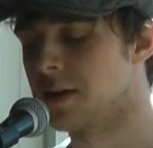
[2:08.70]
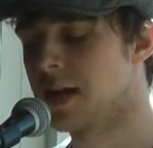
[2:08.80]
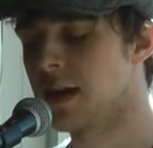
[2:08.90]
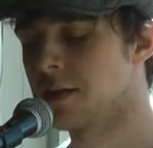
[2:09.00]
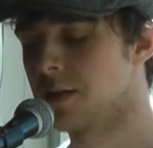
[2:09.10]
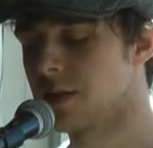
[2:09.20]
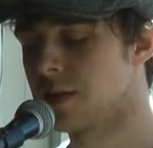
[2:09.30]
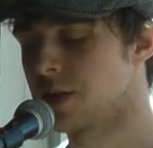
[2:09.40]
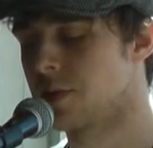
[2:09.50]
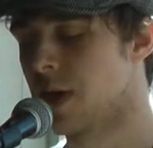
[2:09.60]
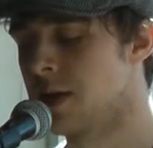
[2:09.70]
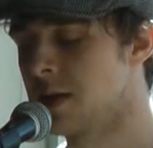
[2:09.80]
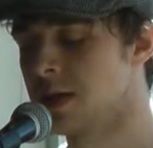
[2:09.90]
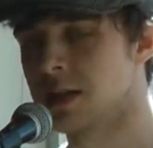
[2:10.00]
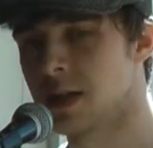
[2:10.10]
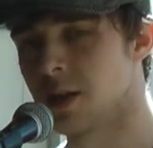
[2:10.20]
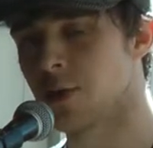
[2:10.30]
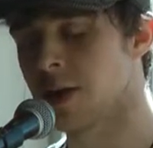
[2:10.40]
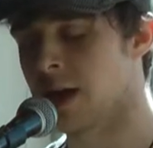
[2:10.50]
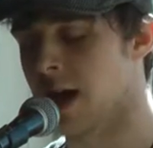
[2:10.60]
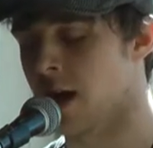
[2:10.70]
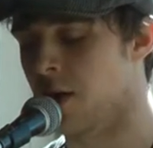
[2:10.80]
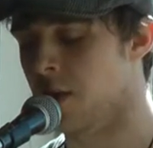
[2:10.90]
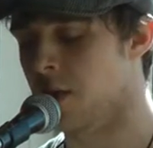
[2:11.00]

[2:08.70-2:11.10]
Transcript: And yet this friend is here and now.